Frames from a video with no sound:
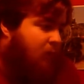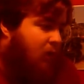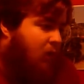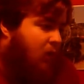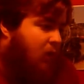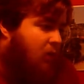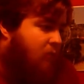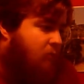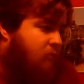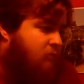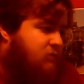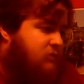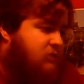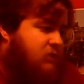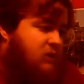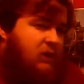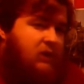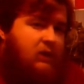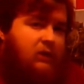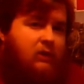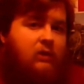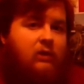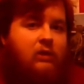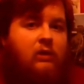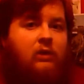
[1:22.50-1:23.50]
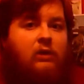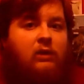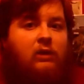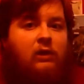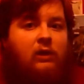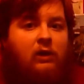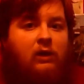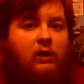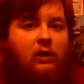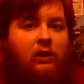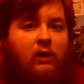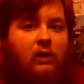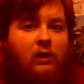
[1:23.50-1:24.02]
Obviously,
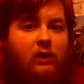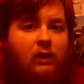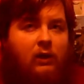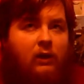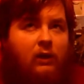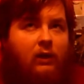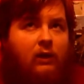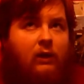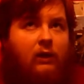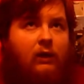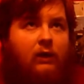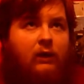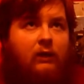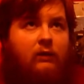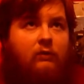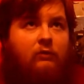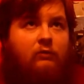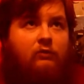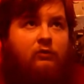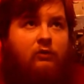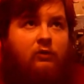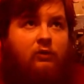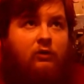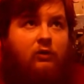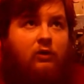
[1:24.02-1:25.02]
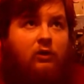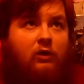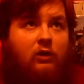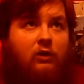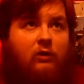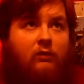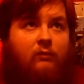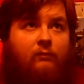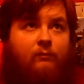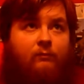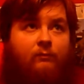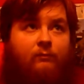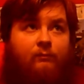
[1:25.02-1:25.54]
I also
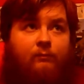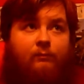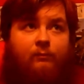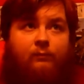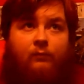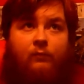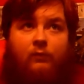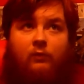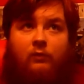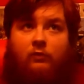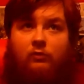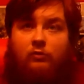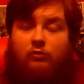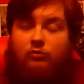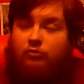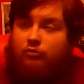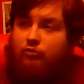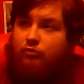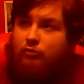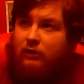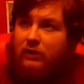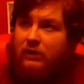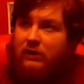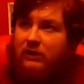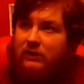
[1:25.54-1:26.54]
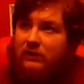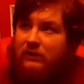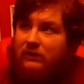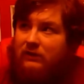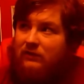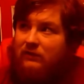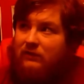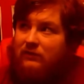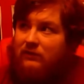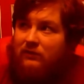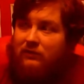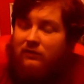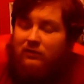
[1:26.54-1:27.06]
got track
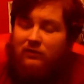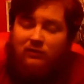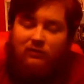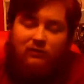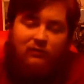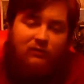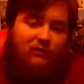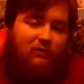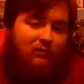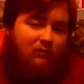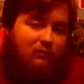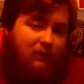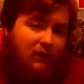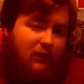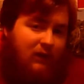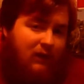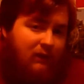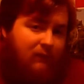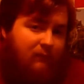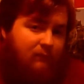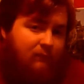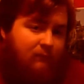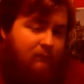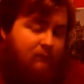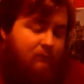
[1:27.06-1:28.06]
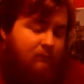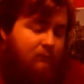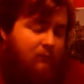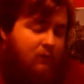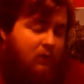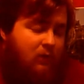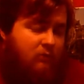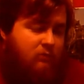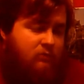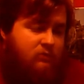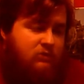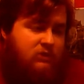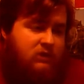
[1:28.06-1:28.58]
is not so great.
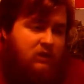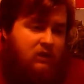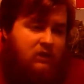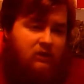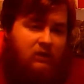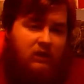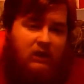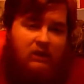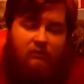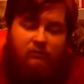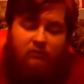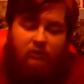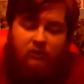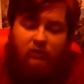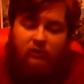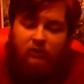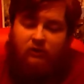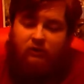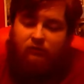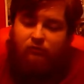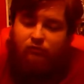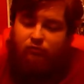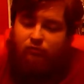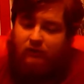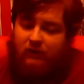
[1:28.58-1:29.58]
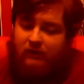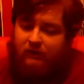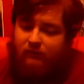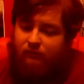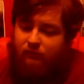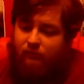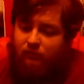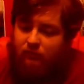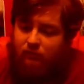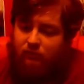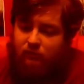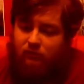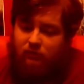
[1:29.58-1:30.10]
Obviously, I haven't got enough track
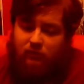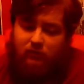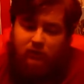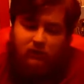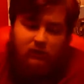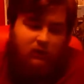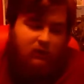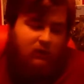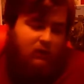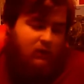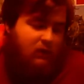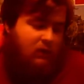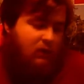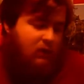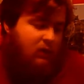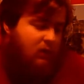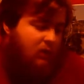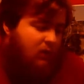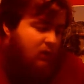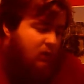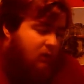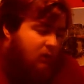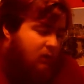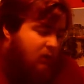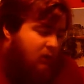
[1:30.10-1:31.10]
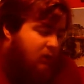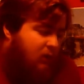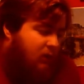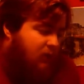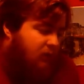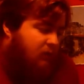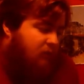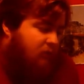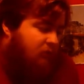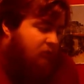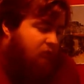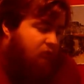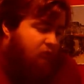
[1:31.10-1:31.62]
for
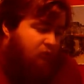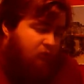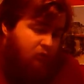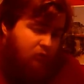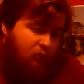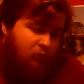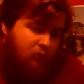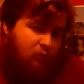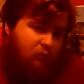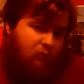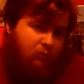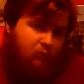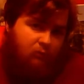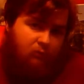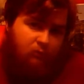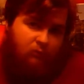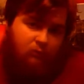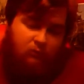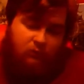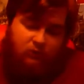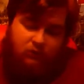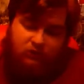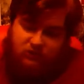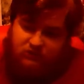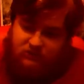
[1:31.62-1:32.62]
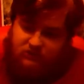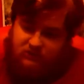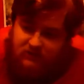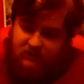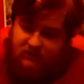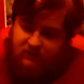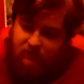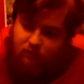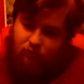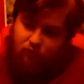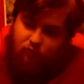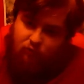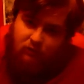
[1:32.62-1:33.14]
line 2, which is the
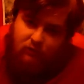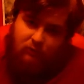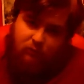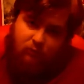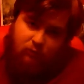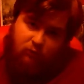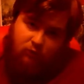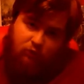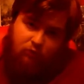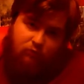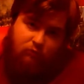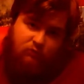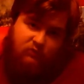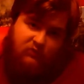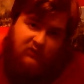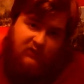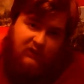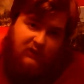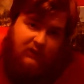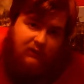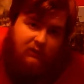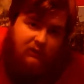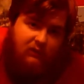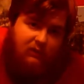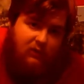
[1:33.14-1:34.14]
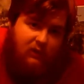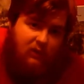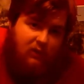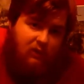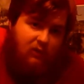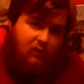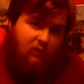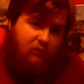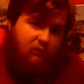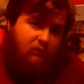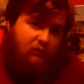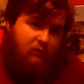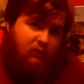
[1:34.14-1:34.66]
inner track, which you see a
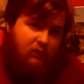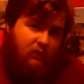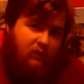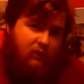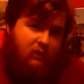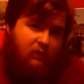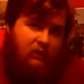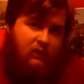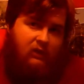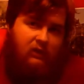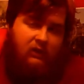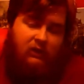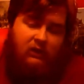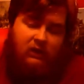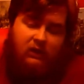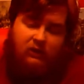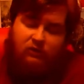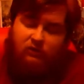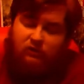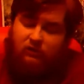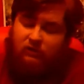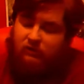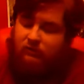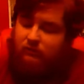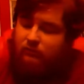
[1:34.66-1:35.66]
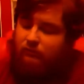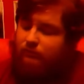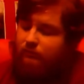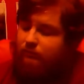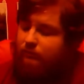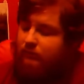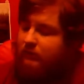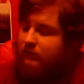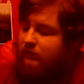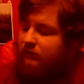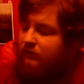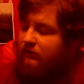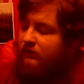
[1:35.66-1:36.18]
lot occasionally
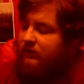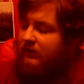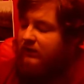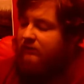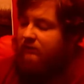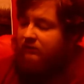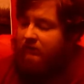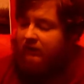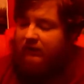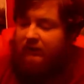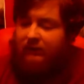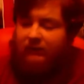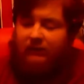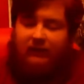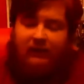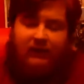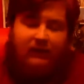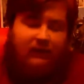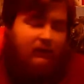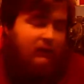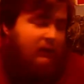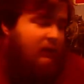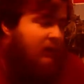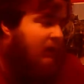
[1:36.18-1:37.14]
runs every now and again.